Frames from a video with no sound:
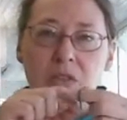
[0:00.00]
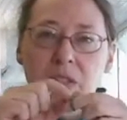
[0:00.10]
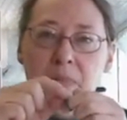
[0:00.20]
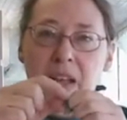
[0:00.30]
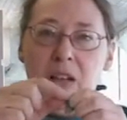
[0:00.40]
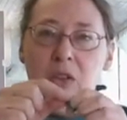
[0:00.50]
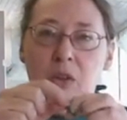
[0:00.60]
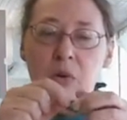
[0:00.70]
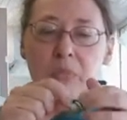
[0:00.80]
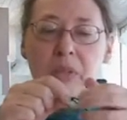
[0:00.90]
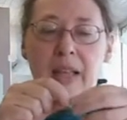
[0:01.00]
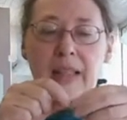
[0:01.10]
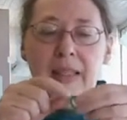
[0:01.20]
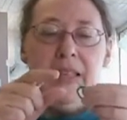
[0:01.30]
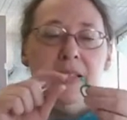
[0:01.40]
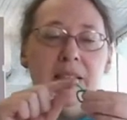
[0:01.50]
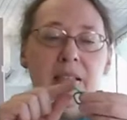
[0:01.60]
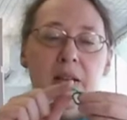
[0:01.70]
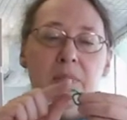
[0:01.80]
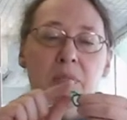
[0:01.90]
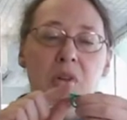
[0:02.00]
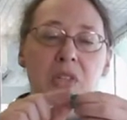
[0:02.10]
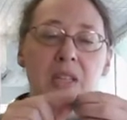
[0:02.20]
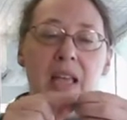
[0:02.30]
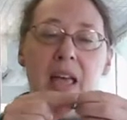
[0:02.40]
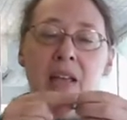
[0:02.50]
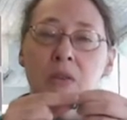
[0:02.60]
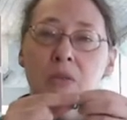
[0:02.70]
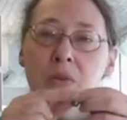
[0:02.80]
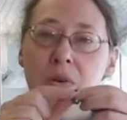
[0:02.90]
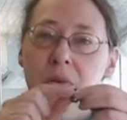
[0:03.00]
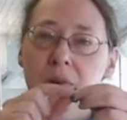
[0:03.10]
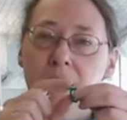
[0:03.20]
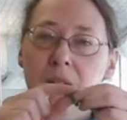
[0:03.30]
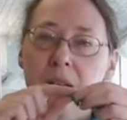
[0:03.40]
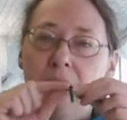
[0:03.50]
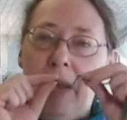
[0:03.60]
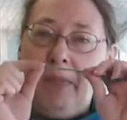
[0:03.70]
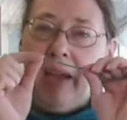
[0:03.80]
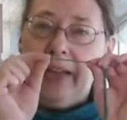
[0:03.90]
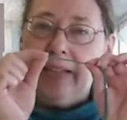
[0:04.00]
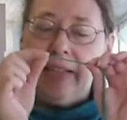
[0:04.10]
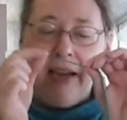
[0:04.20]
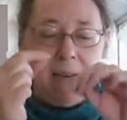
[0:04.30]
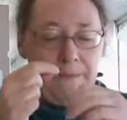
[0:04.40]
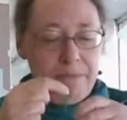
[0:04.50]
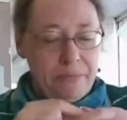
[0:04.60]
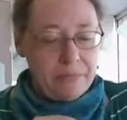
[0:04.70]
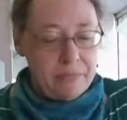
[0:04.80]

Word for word: You just make a loop like this and push the end through and make it tight.